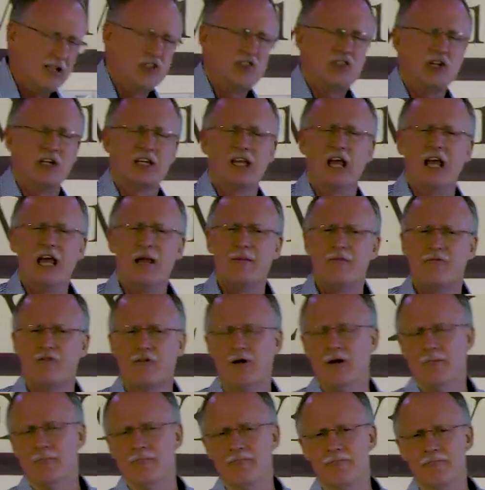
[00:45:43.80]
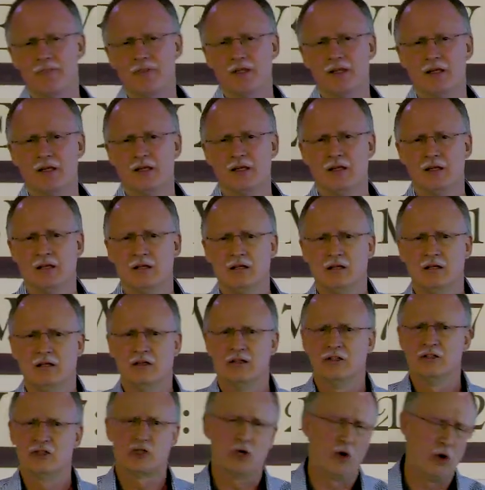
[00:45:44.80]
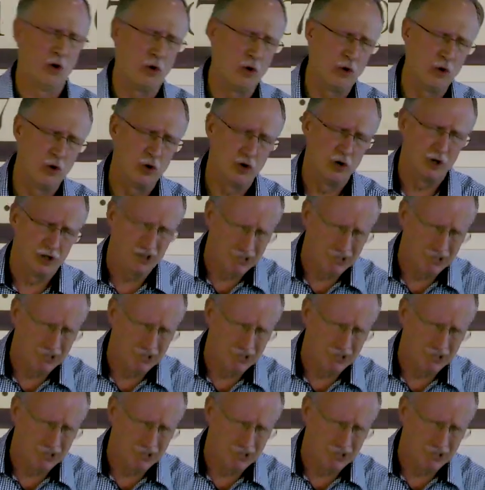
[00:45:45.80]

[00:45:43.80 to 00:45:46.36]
that you came from. So